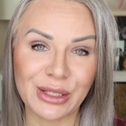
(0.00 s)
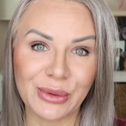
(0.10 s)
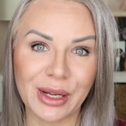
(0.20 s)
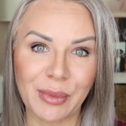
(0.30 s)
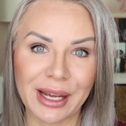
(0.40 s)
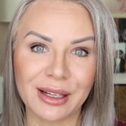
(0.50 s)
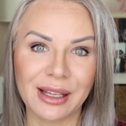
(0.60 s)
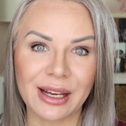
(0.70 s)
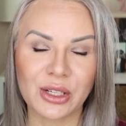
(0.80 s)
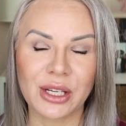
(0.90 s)
do in my
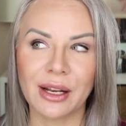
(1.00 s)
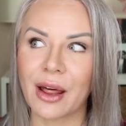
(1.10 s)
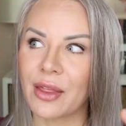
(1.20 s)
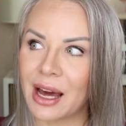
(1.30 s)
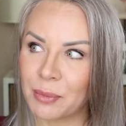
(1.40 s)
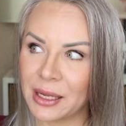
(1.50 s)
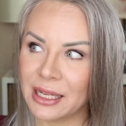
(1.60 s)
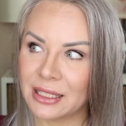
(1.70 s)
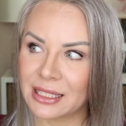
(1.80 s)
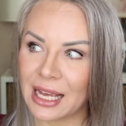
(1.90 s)
collection. That
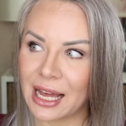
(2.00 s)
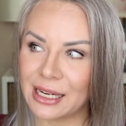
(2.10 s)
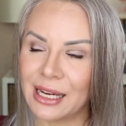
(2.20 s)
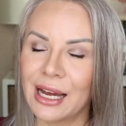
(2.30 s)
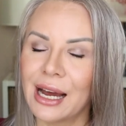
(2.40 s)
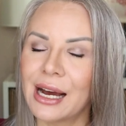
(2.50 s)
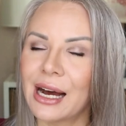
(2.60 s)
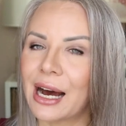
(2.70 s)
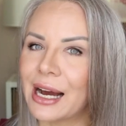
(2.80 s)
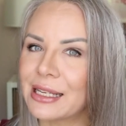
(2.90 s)
being said,
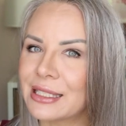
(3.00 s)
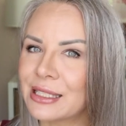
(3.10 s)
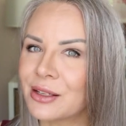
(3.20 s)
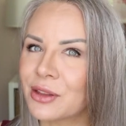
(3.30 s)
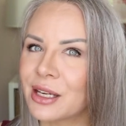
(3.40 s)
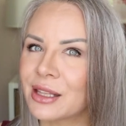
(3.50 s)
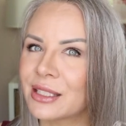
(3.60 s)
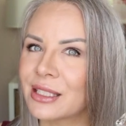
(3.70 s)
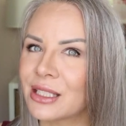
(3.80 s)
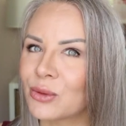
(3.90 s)
I still think
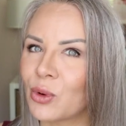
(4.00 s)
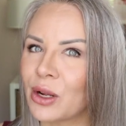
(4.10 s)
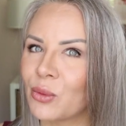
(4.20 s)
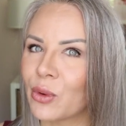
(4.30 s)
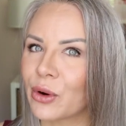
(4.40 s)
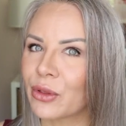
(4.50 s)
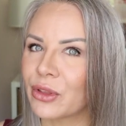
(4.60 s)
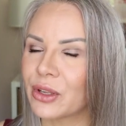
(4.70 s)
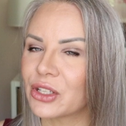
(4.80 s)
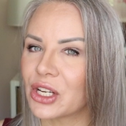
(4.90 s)
this is one
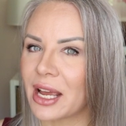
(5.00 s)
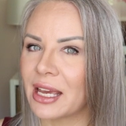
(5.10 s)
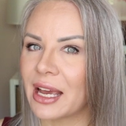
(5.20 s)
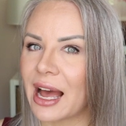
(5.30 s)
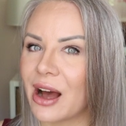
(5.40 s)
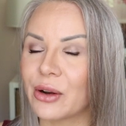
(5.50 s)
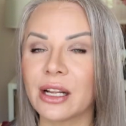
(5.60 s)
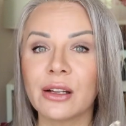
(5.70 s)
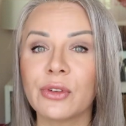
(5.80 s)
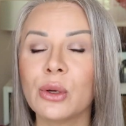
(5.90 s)
worth checking out,
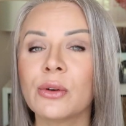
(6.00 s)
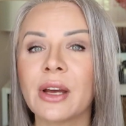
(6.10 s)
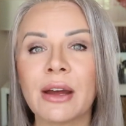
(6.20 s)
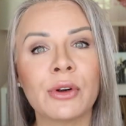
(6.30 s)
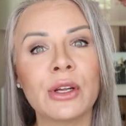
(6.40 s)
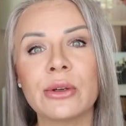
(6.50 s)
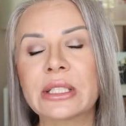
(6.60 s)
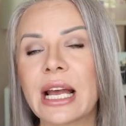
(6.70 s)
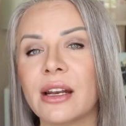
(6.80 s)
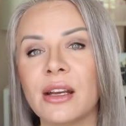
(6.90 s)
and if you have ever
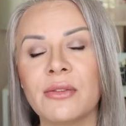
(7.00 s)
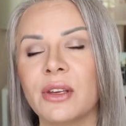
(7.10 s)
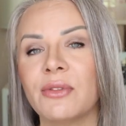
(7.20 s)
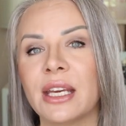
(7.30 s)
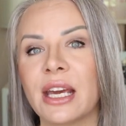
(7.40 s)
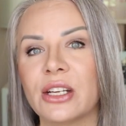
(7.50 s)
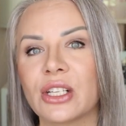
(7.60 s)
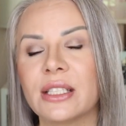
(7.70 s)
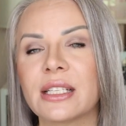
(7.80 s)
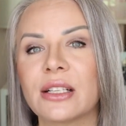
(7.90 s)
used any of the
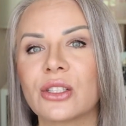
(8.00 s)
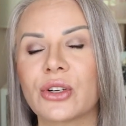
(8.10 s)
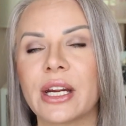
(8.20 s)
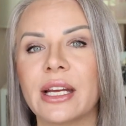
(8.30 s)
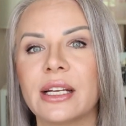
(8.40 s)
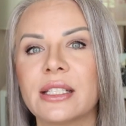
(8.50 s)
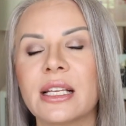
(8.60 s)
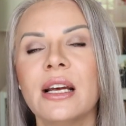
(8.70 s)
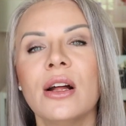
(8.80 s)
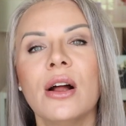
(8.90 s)
Vacation sunscreens,
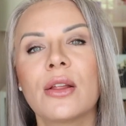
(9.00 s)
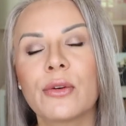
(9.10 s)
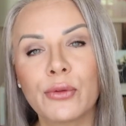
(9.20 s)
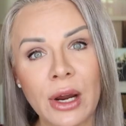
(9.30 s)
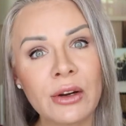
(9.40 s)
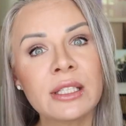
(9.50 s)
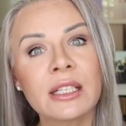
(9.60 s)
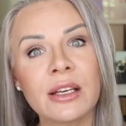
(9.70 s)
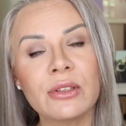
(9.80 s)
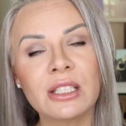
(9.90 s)
the fragrance
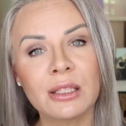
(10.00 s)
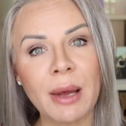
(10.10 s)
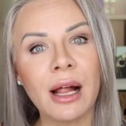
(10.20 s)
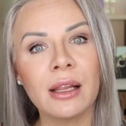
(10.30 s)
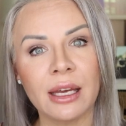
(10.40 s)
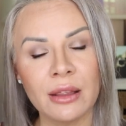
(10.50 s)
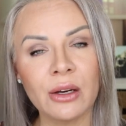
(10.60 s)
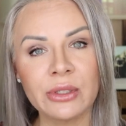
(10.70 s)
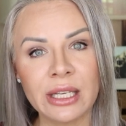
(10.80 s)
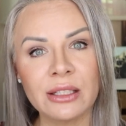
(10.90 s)
that you smell in
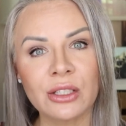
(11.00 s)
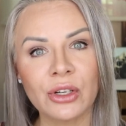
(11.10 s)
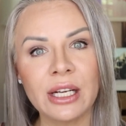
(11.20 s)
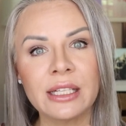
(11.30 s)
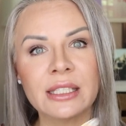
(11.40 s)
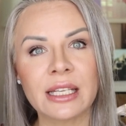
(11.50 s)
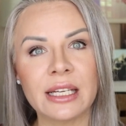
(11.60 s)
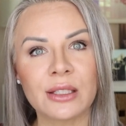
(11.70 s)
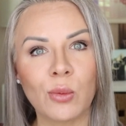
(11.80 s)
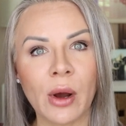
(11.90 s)
those sunscreens
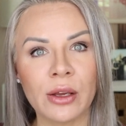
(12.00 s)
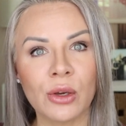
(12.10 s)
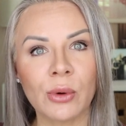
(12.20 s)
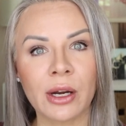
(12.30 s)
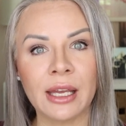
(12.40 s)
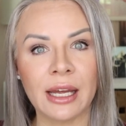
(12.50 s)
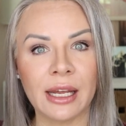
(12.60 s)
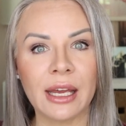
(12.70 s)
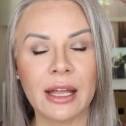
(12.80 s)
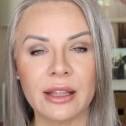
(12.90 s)
is what you are
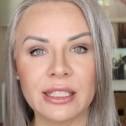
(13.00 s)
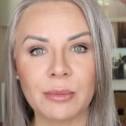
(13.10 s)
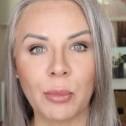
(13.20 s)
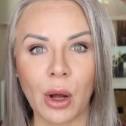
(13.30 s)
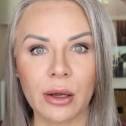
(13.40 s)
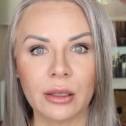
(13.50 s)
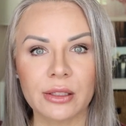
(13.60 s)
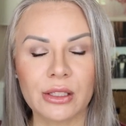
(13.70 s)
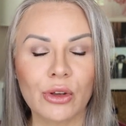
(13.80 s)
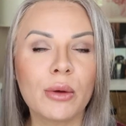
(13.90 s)
getting in this bottle.
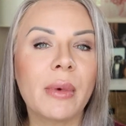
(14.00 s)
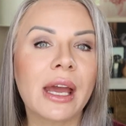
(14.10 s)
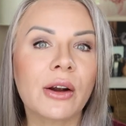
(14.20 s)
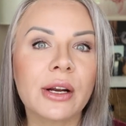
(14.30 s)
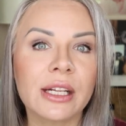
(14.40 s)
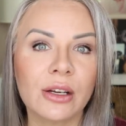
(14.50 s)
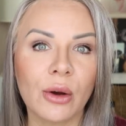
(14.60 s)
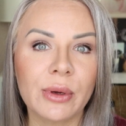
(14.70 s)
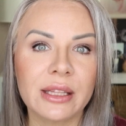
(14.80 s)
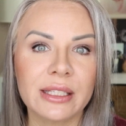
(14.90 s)
So you may already
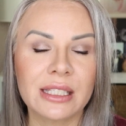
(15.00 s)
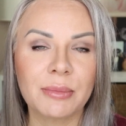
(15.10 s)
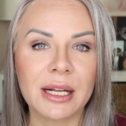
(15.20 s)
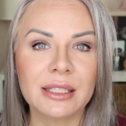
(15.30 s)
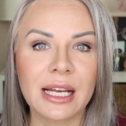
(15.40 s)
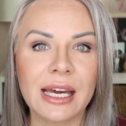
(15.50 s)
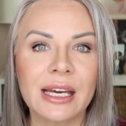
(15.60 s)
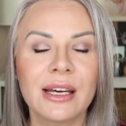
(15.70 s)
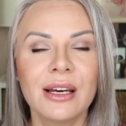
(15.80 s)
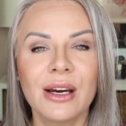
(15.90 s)
know what this smells
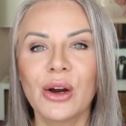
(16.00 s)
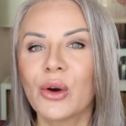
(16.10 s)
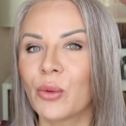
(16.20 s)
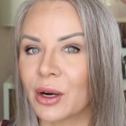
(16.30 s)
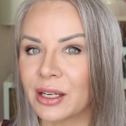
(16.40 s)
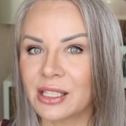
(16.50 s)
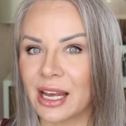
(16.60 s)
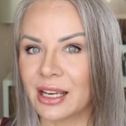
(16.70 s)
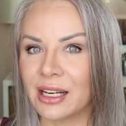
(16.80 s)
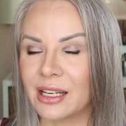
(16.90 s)
like. We're gonna
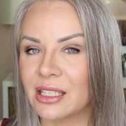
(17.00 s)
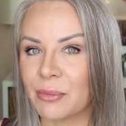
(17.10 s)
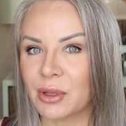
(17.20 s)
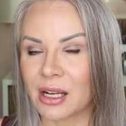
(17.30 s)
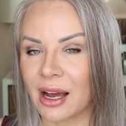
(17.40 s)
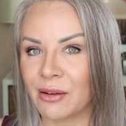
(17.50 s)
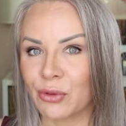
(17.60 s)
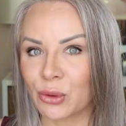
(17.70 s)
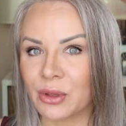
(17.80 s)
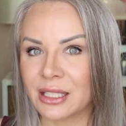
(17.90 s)
take an in-depth dive
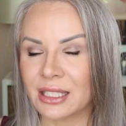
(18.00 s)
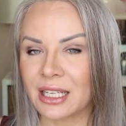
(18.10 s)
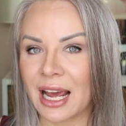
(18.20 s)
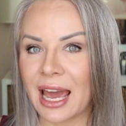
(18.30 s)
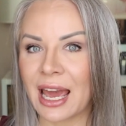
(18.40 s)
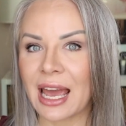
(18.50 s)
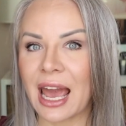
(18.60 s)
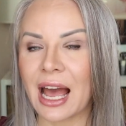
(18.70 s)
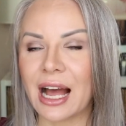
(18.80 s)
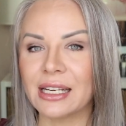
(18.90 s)
through this today,
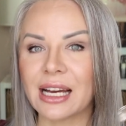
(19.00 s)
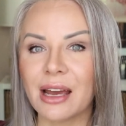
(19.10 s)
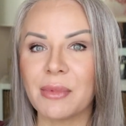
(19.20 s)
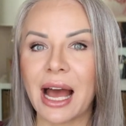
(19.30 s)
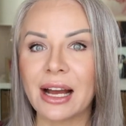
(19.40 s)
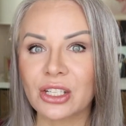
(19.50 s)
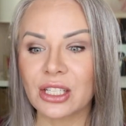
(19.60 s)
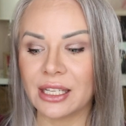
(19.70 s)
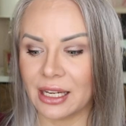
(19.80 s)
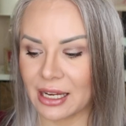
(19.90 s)
and I'm
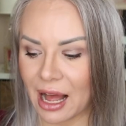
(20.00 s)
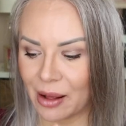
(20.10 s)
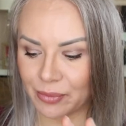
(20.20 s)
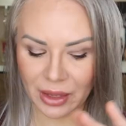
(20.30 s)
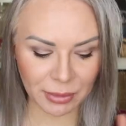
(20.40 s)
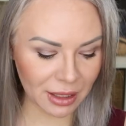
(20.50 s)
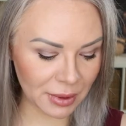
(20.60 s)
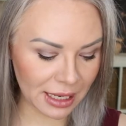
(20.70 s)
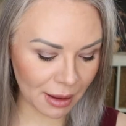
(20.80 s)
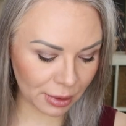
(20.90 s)
actually, um, I'm gonna
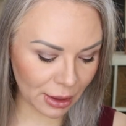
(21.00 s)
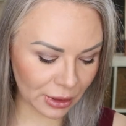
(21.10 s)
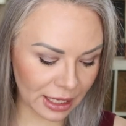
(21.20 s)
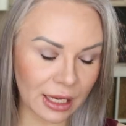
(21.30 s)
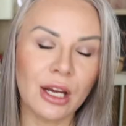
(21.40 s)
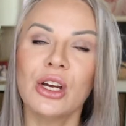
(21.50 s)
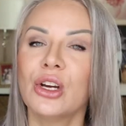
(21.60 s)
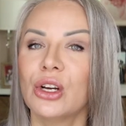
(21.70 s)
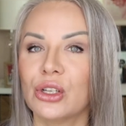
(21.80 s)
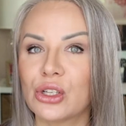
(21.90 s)
be uploading
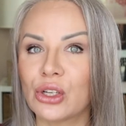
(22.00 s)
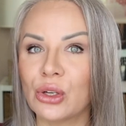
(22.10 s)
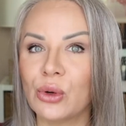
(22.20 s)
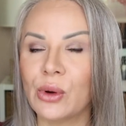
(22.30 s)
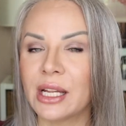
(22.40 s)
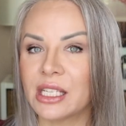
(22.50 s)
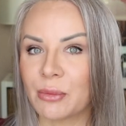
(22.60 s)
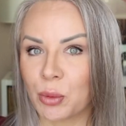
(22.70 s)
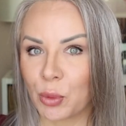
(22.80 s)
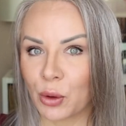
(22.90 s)
two
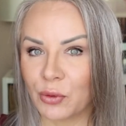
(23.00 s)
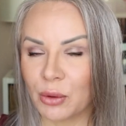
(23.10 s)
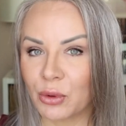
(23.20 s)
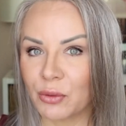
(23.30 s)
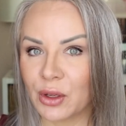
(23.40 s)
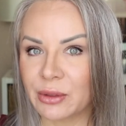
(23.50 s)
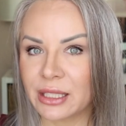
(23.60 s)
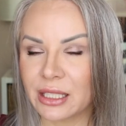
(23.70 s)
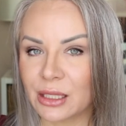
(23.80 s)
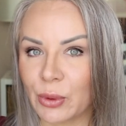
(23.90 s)
in-depth perfume reviews
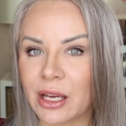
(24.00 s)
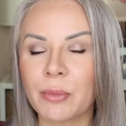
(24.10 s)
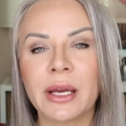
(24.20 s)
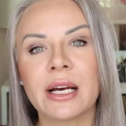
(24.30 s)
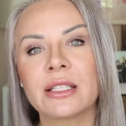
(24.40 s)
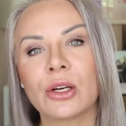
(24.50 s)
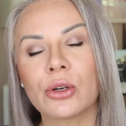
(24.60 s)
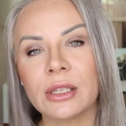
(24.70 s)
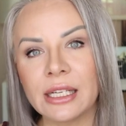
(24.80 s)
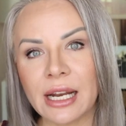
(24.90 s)
this week because
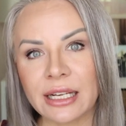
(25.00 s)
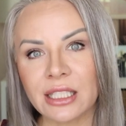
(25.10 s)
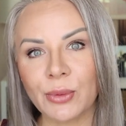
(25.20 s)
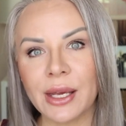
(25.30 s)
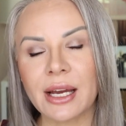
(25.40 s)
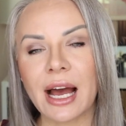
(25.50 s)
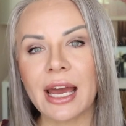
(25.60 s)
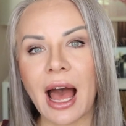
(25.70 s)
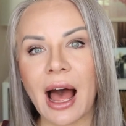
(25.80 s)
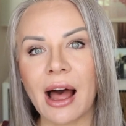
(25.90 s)
early next week I
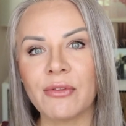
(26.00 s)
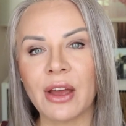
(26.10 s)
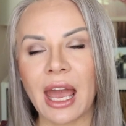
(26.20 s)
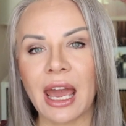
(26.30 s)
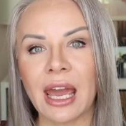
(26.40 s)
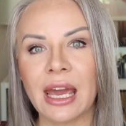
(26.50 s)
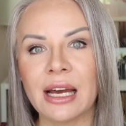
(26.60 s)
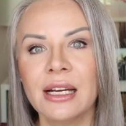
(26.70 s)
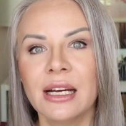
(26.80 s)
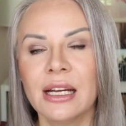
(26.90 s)
have
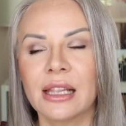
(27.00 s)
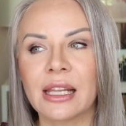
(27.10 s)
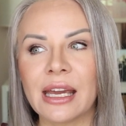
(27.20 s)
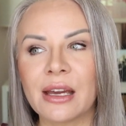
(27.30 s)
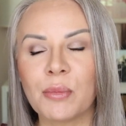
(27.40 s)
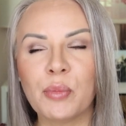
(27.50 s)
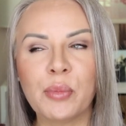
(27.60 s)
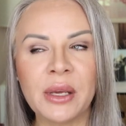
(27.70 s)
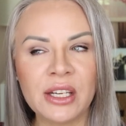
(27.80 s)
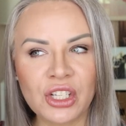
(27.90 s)
a
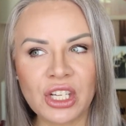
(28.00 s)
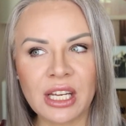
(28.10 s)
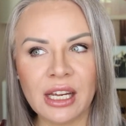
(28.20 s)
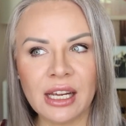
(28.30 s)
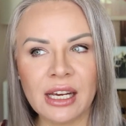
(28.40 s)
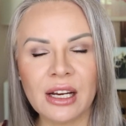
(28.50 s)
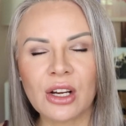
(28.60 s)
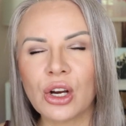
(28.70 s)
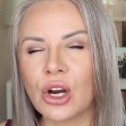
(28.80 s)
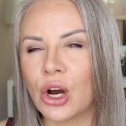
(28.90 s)
like beachy,
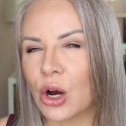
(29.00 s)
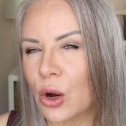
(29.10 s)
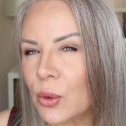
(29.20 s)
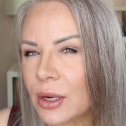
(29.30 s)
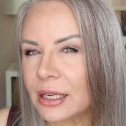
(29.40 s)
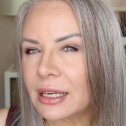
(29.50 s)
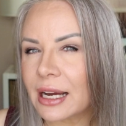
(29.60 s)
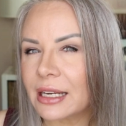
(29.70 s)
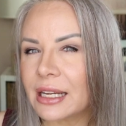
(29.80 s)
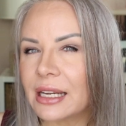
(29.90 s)

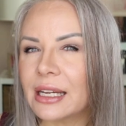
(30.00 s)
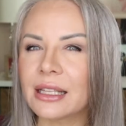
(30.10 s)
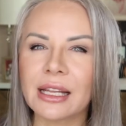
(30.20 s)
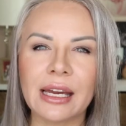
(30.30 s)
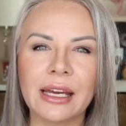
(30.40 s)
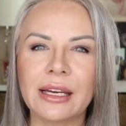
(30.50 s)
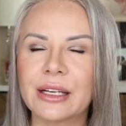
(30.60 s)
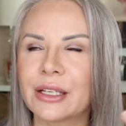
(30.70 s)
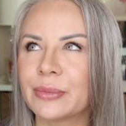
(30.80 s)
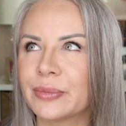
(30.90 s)
coconutty,
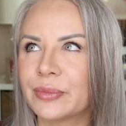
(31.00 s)
like